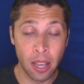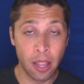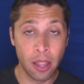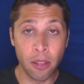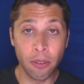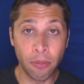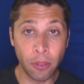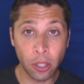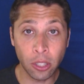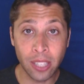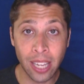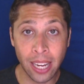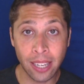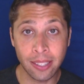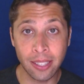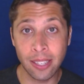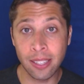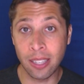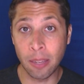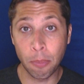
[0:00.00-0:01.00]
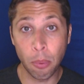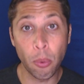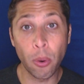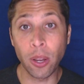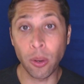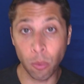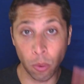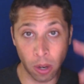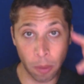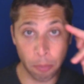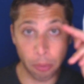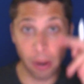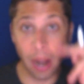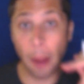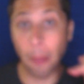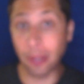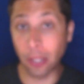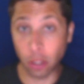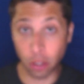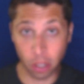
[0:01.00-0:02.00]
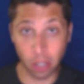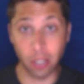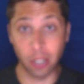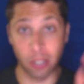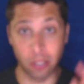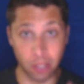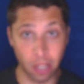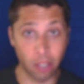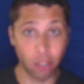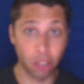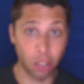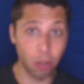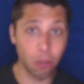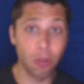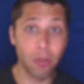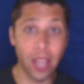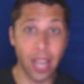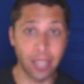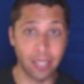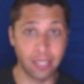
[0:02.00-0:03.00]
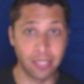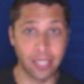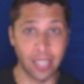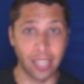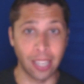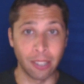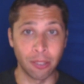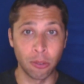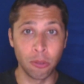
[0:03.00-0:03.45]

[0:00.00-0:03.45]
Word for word: The vertex is the point where a parabola turns. I'll show you that in a second.